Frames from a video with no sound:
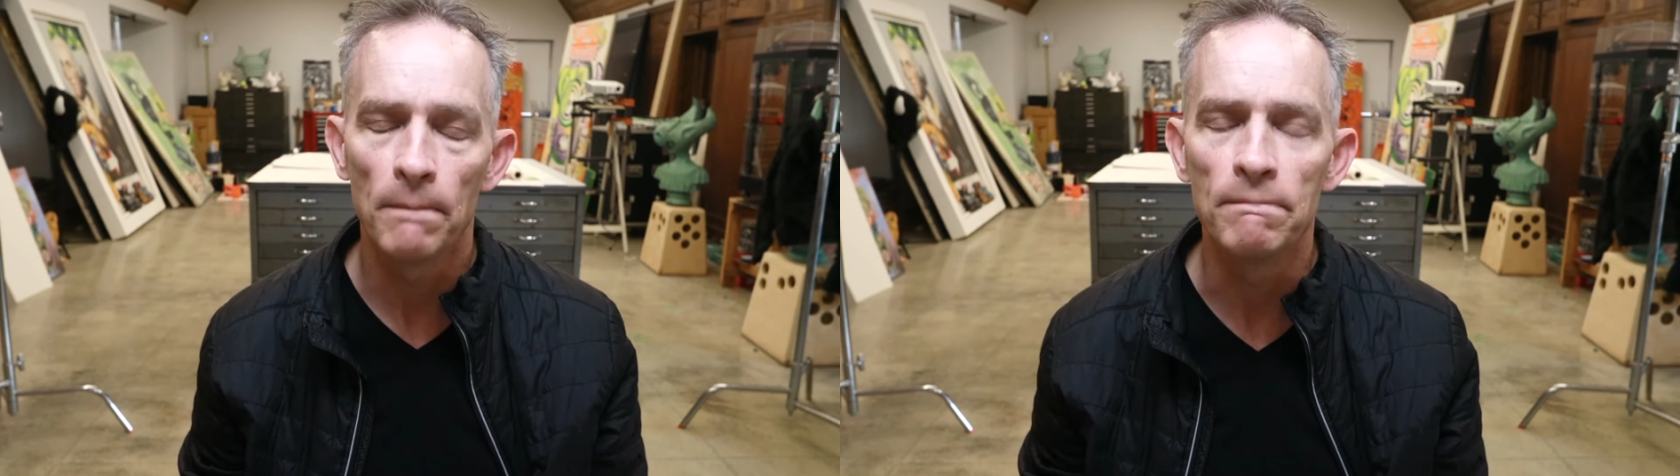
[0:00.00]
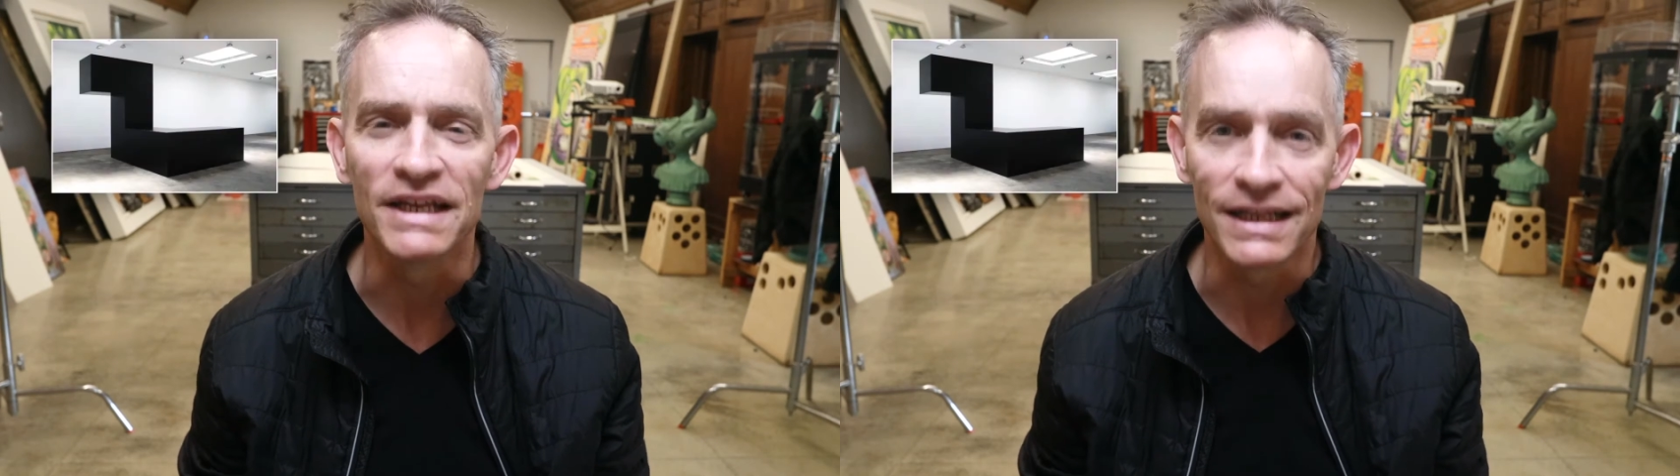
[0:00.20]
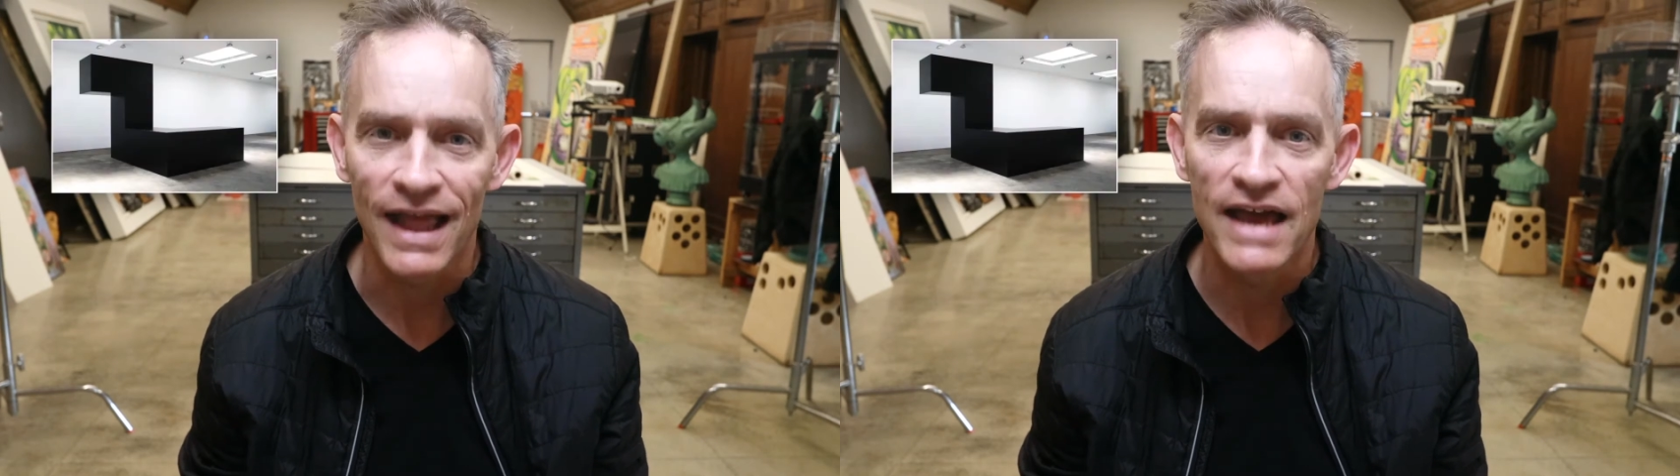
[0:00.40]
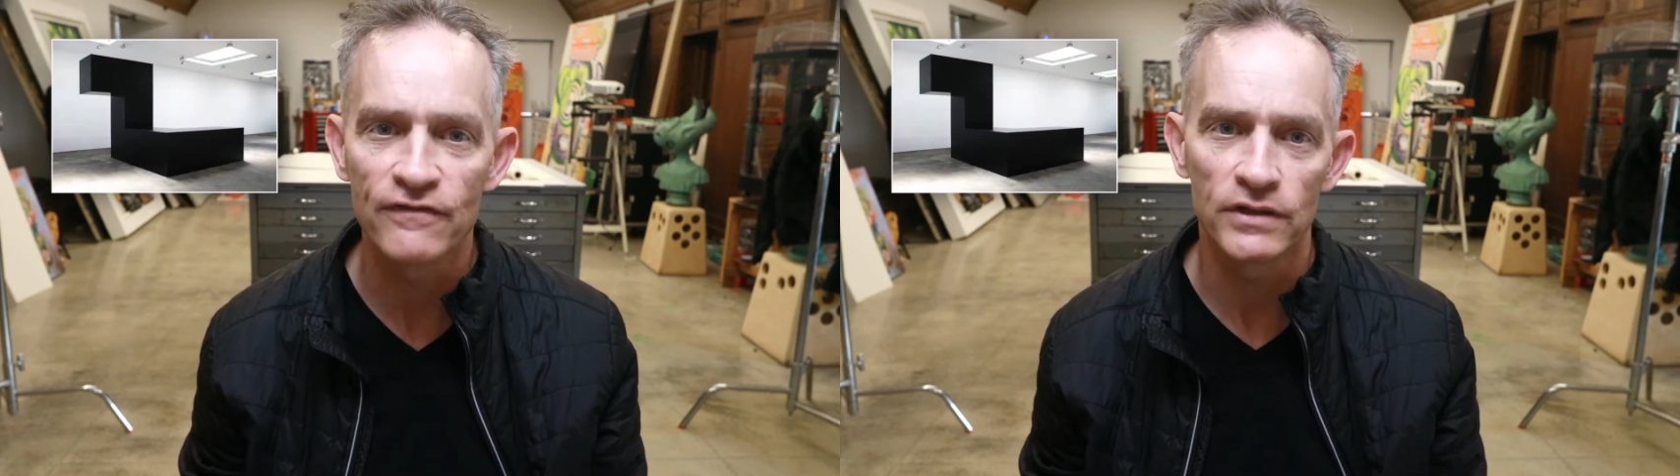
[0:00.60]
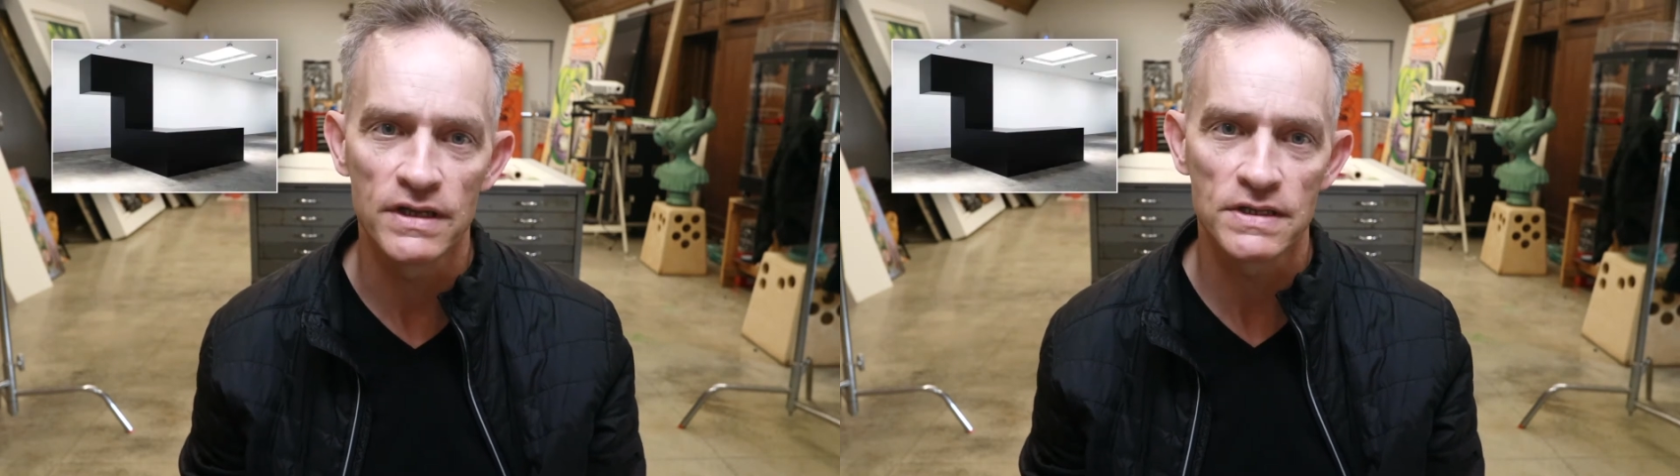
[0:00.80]
but
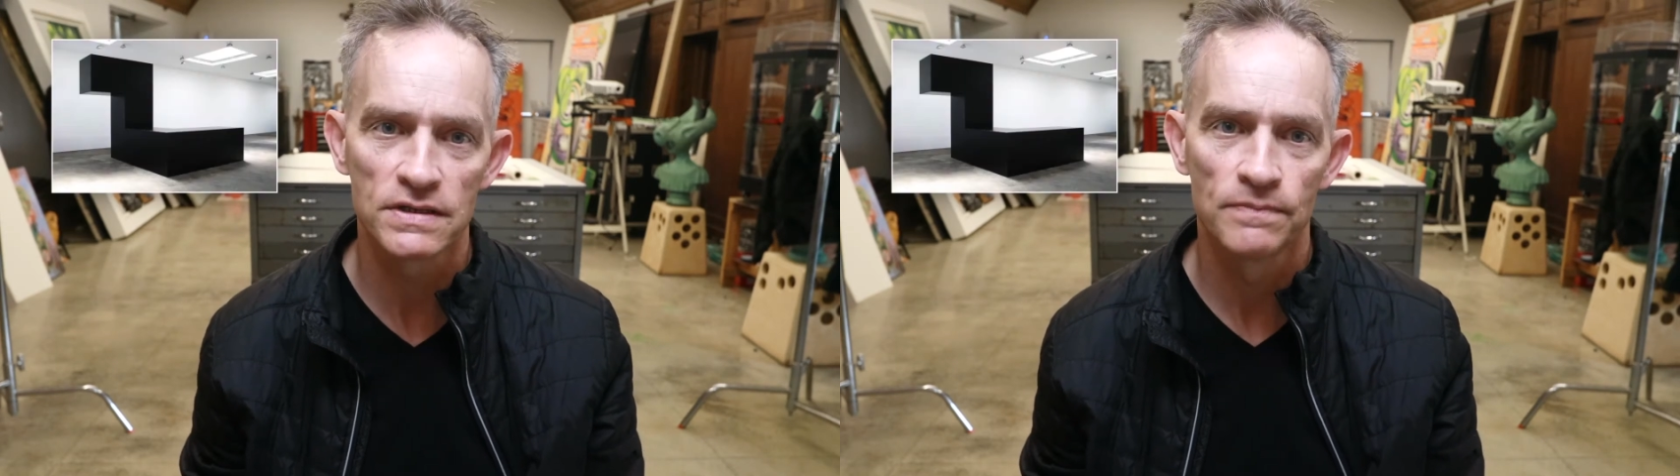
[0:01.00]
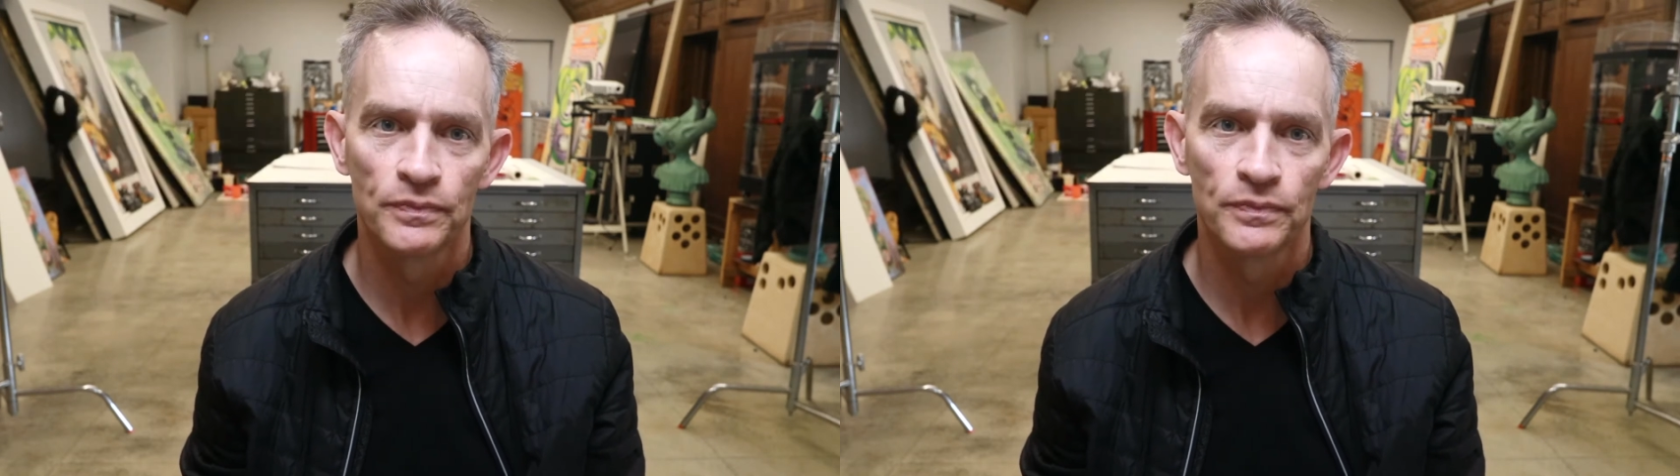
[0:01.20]
lifeless.